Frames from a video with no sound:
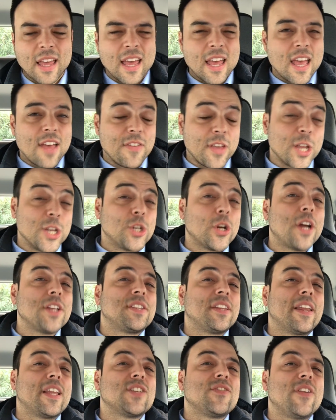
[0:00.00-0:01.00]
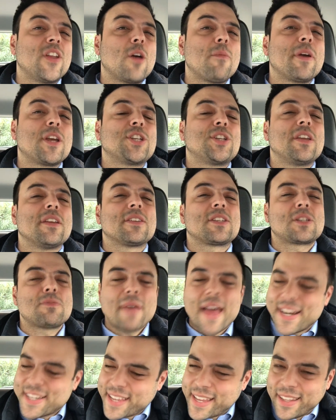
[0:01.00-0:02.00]
If you enjoyed today's video, make sure you
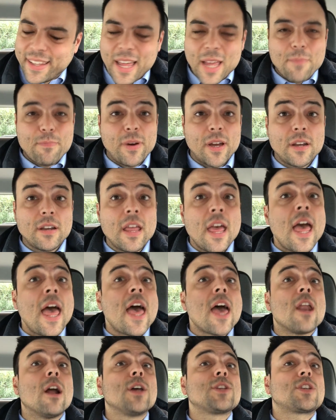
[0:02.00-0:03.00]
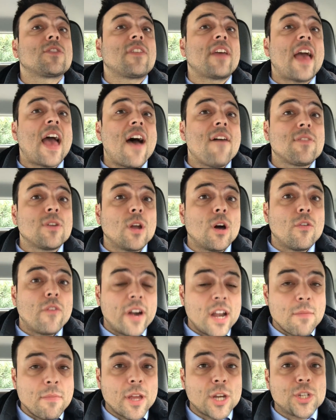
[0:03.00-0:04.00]
smash that like button. And also, if you haven't
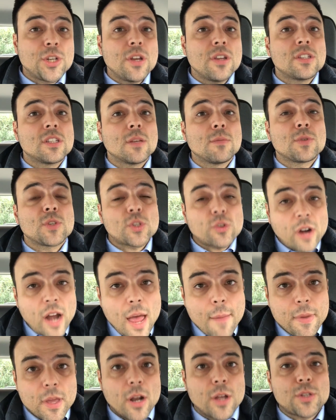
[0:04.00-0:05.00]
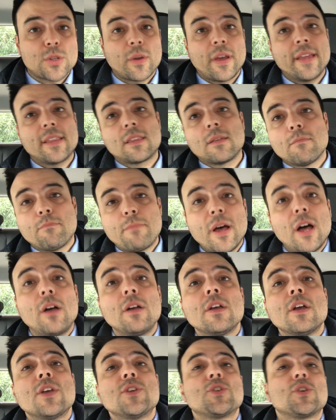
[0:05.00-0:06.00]
already, make sure you subscribe and also hit the bell
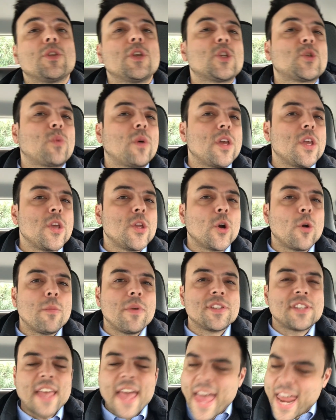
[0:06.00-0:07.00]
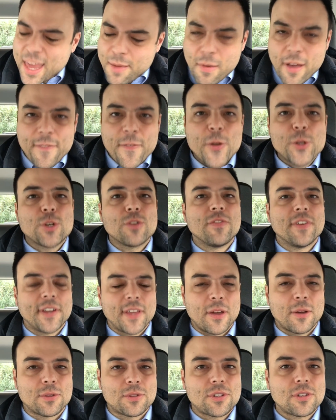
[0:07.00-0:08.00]
so this way you don't miss any of my future
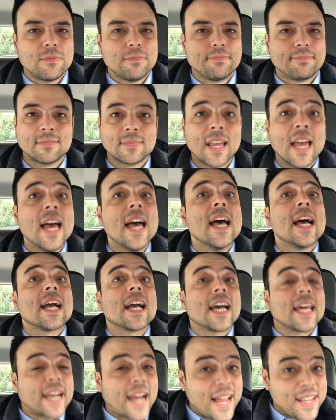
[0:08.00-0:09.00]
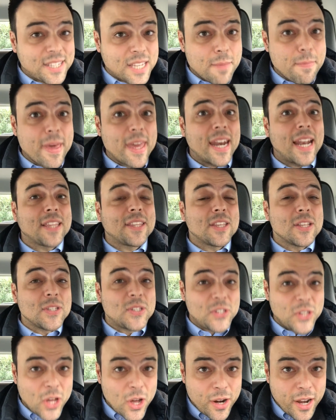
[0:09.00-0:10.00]
videos. Grazie per
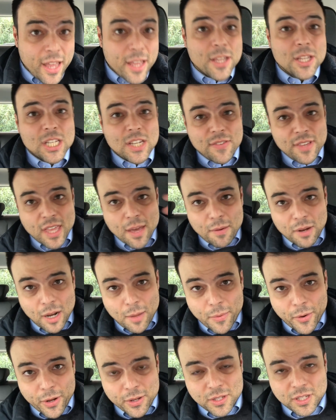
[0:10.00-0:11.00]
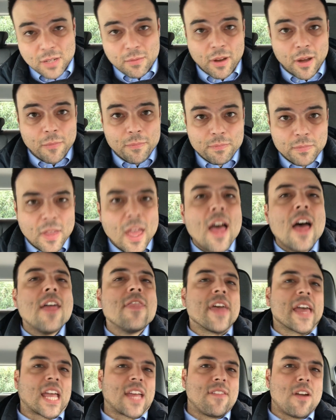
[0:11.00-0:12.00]
l'attenzione, ci vediamo alla prossima.
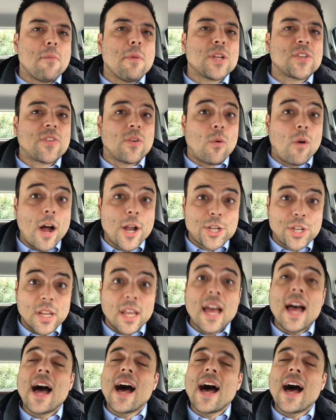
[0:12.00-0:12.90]
Thank you very much for watching.